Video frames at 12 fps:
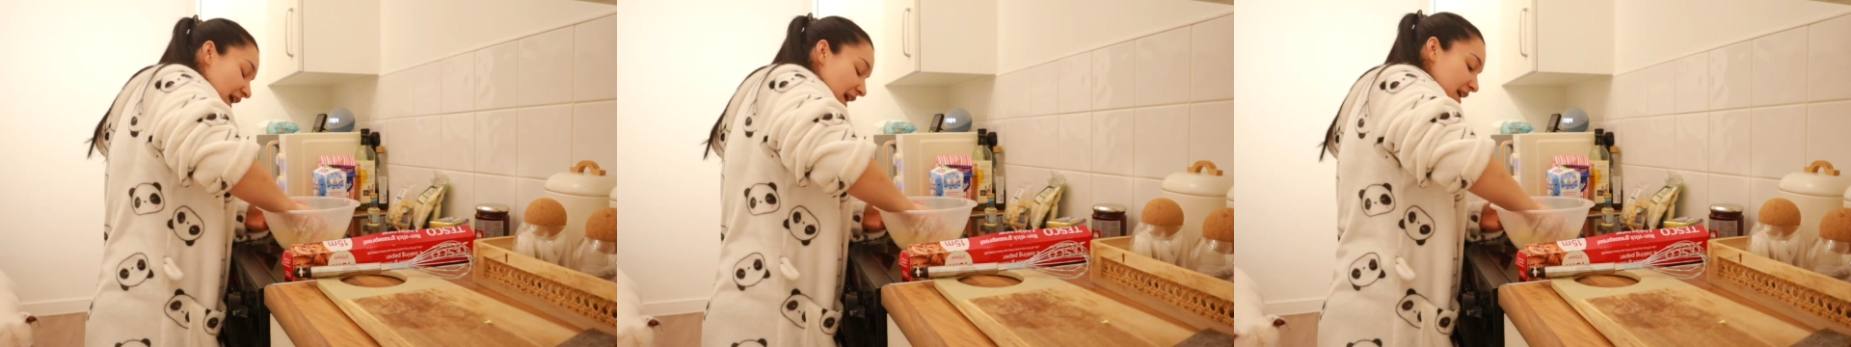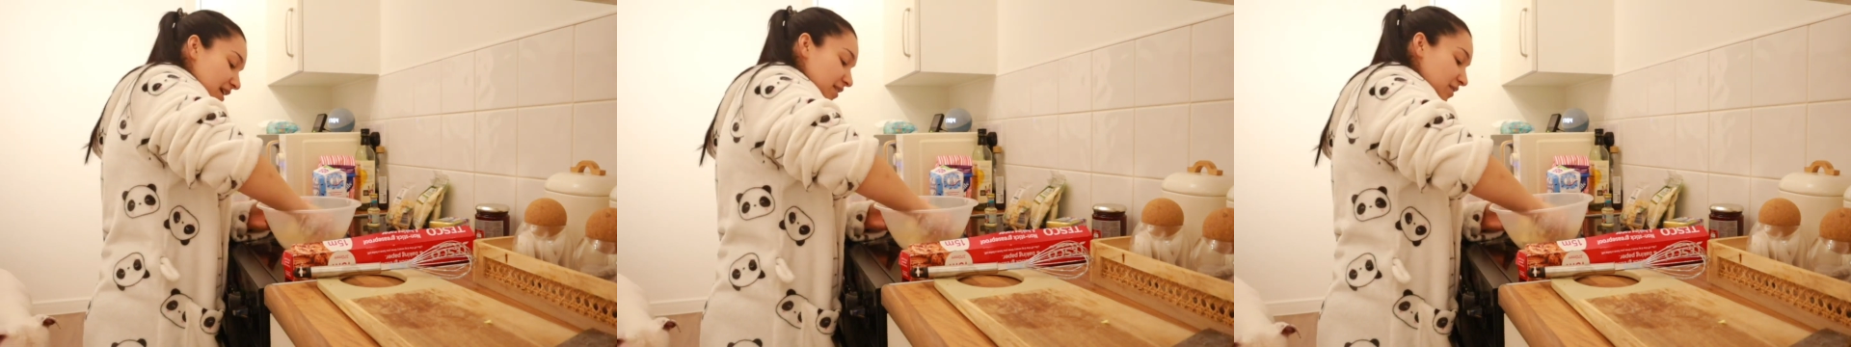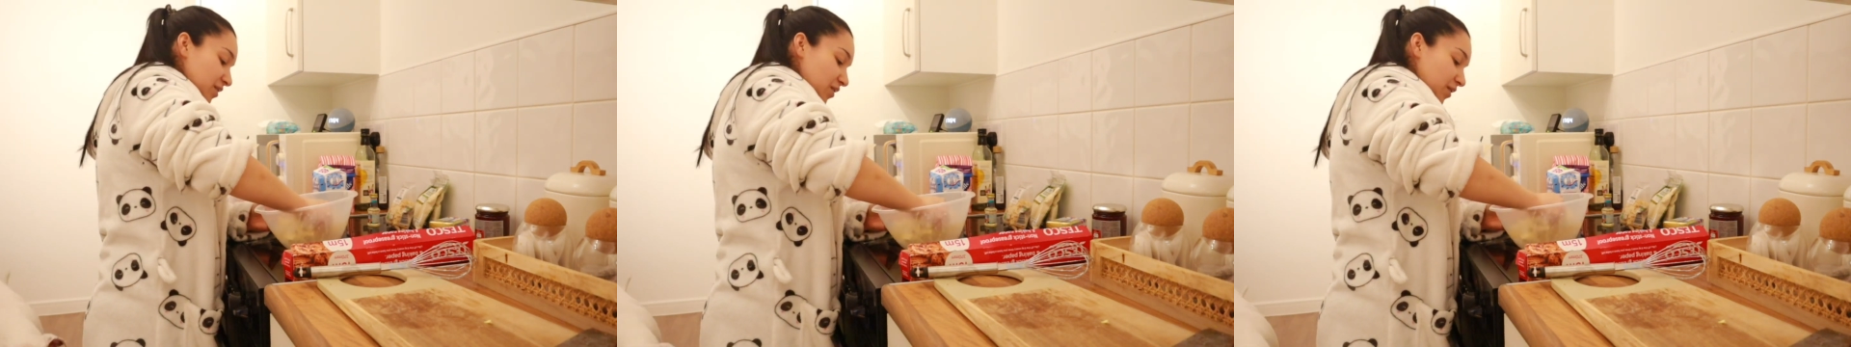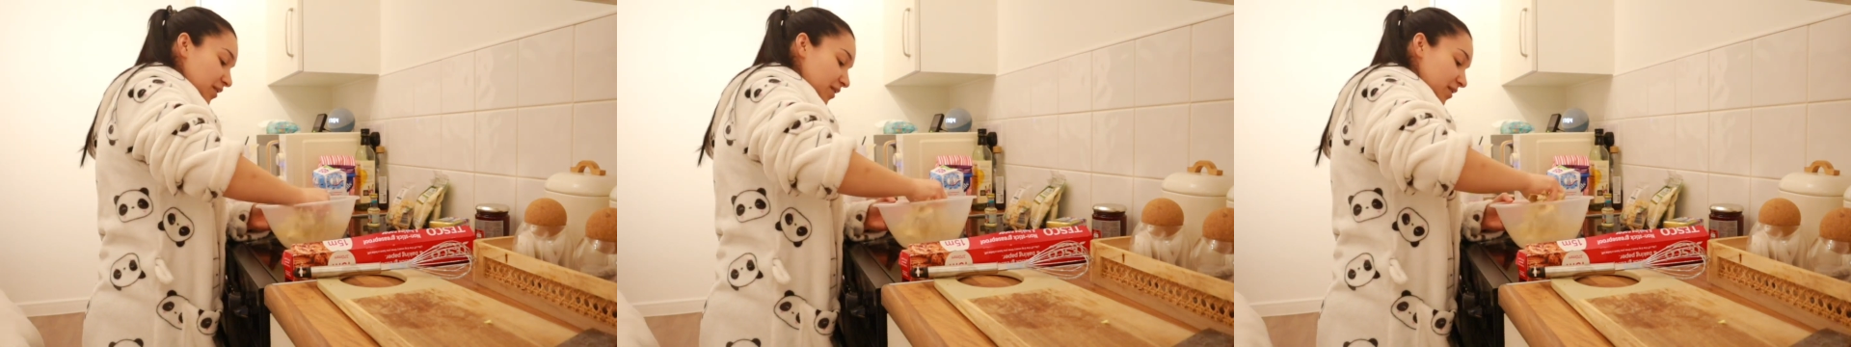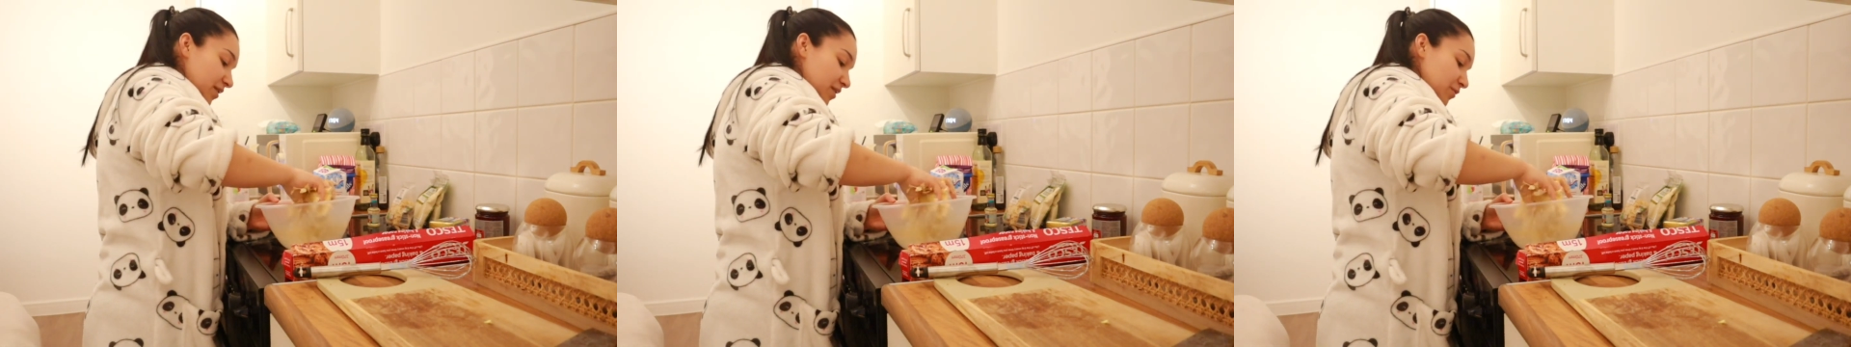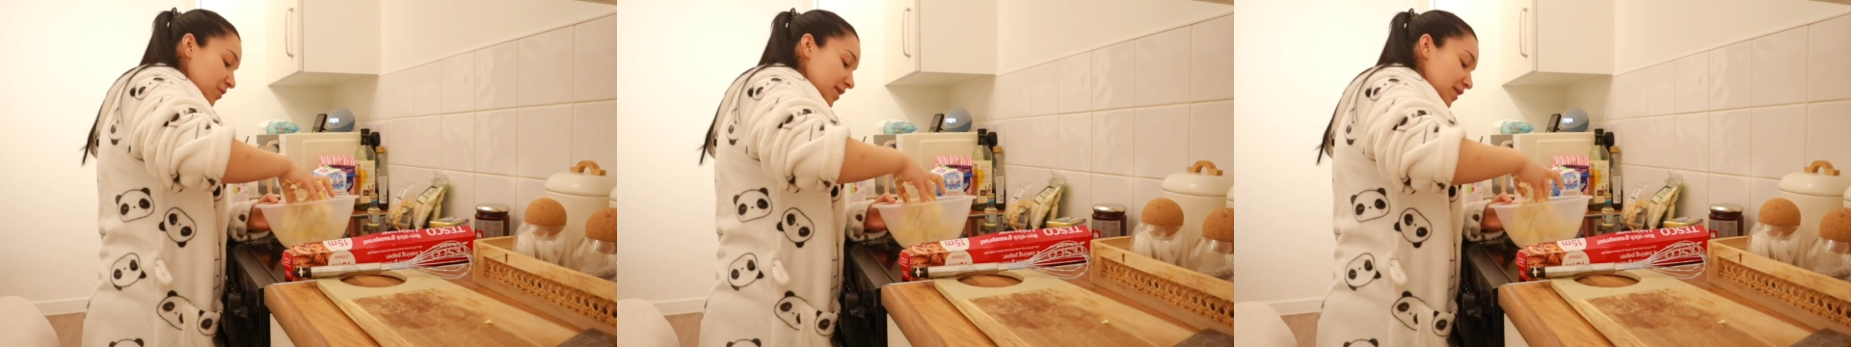and like
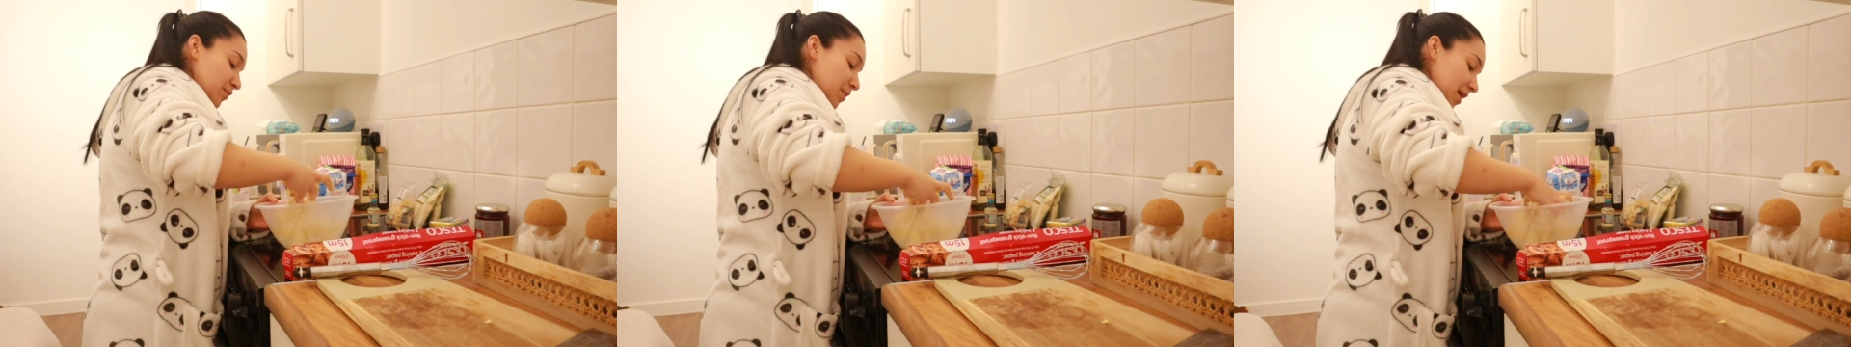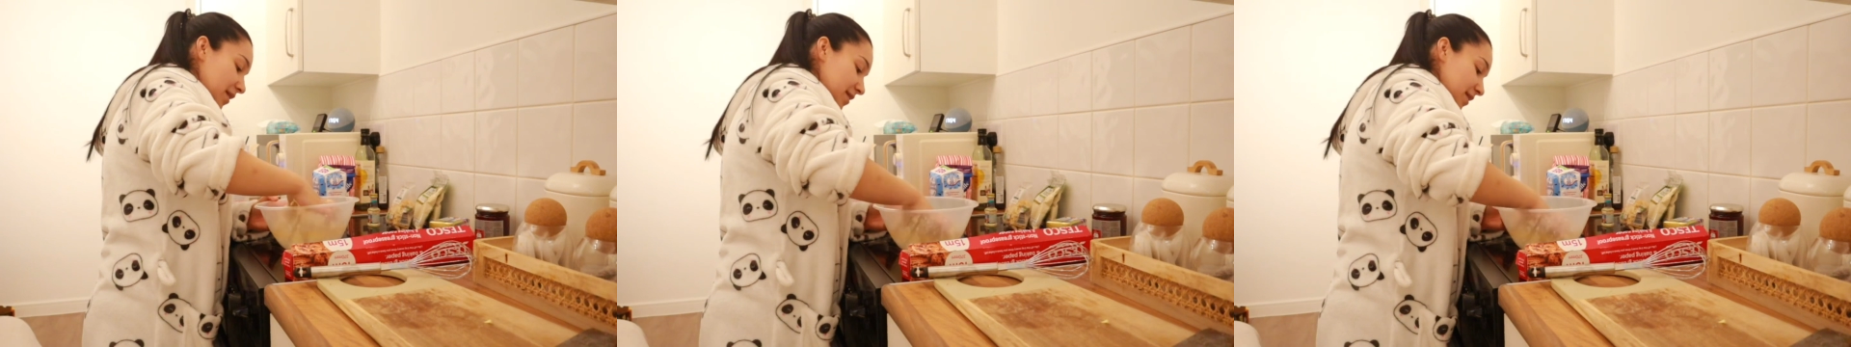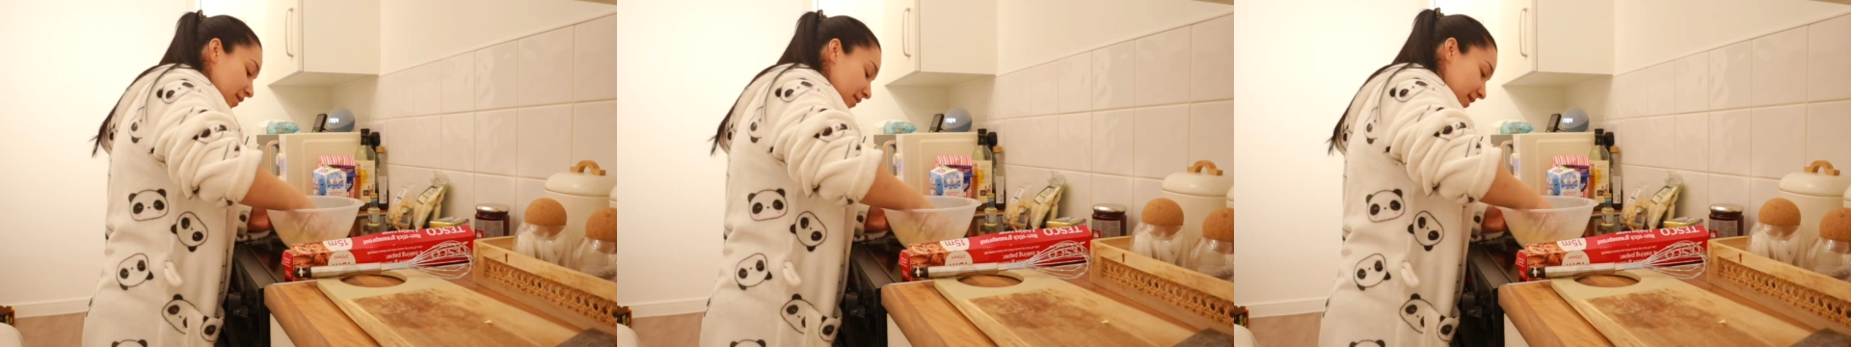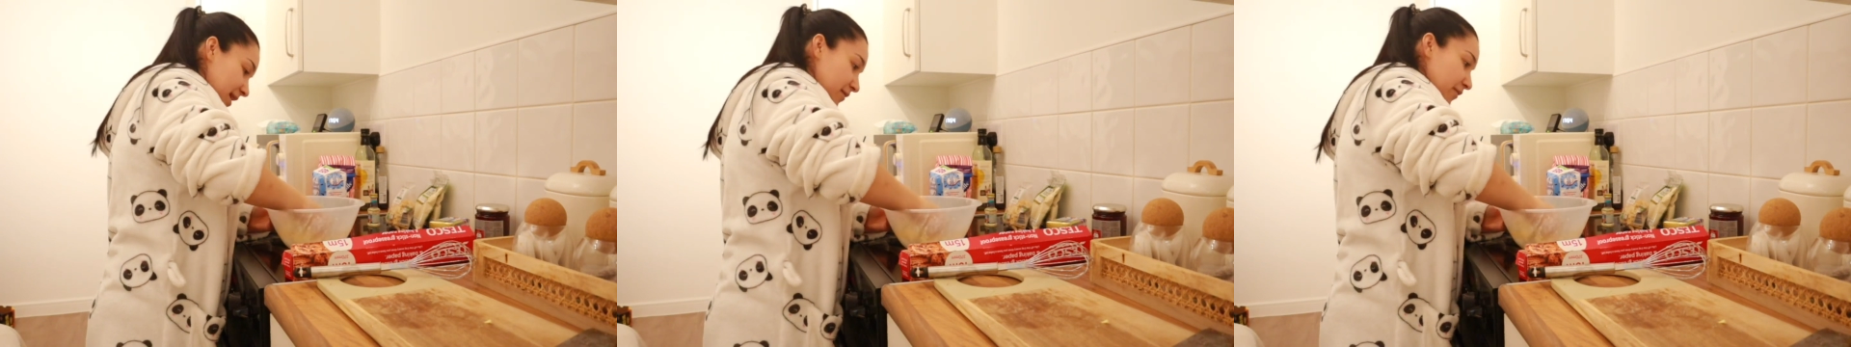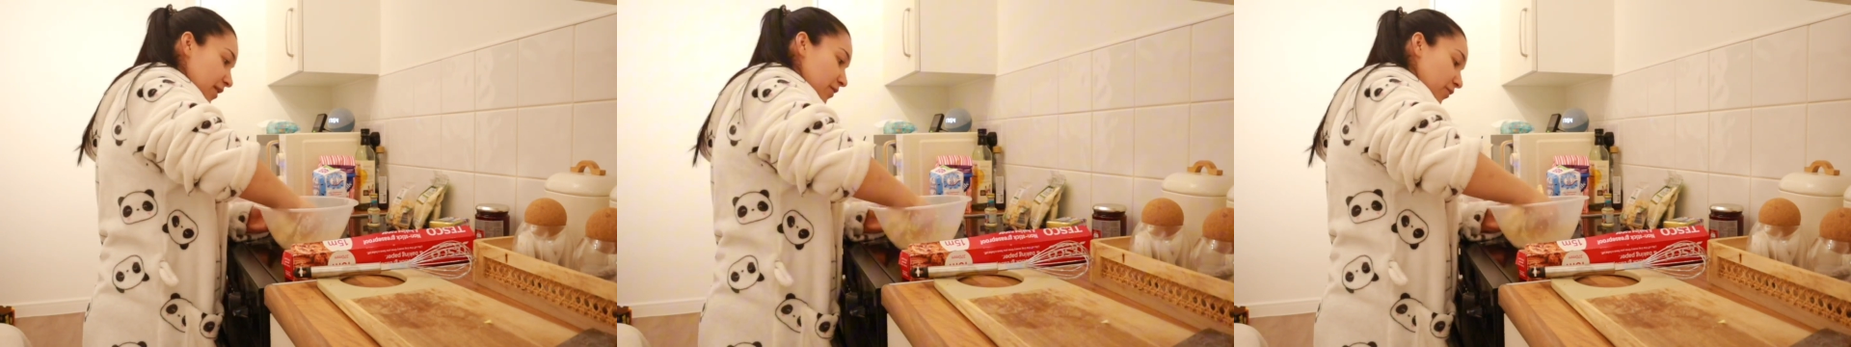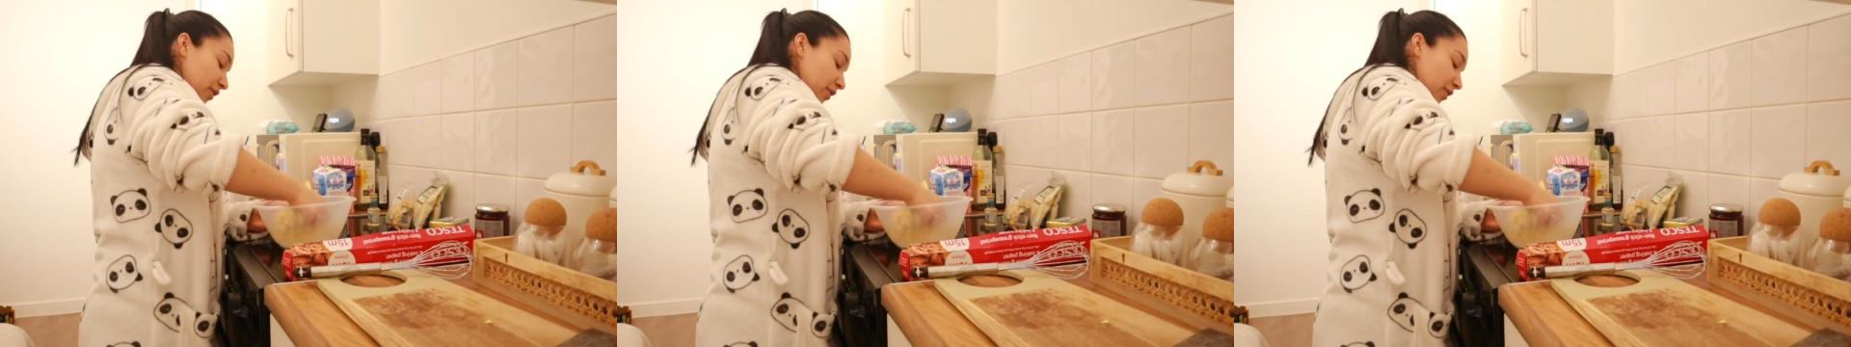we're still balancing our TV on